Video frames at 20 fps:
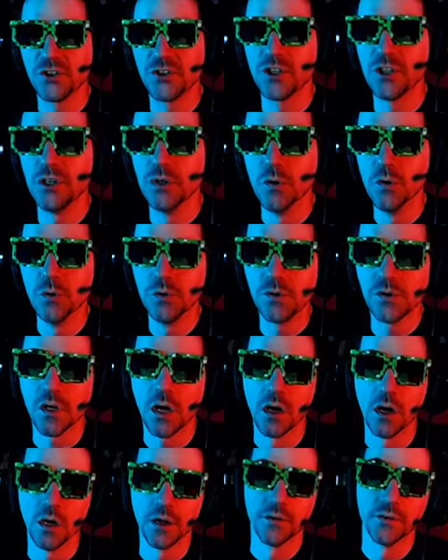to use
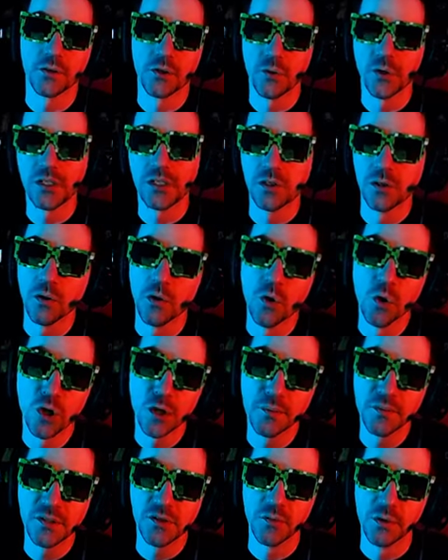on crystal
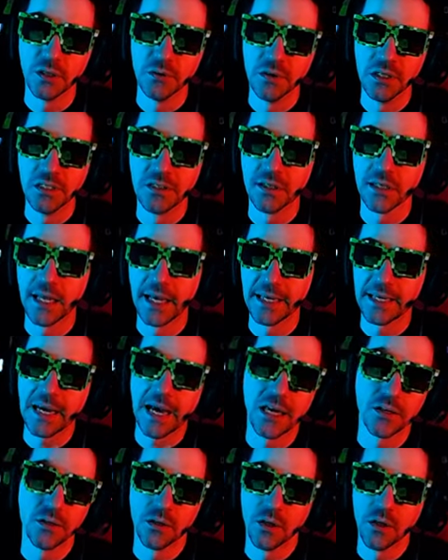orbs when you need to, like, I
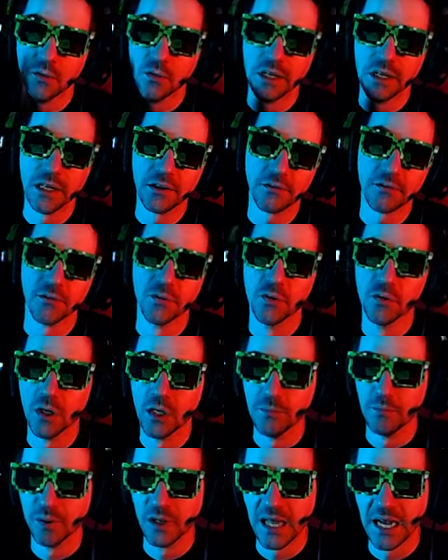don't know, get through a
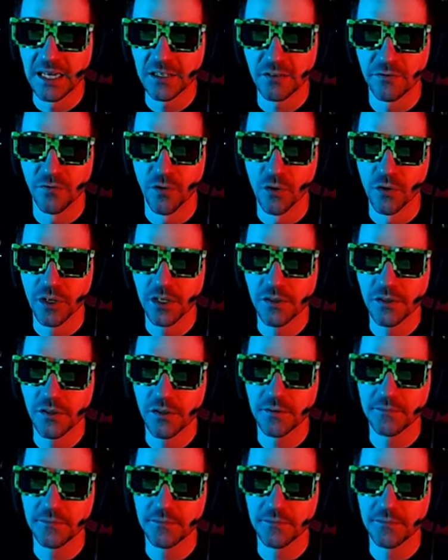blocked forest,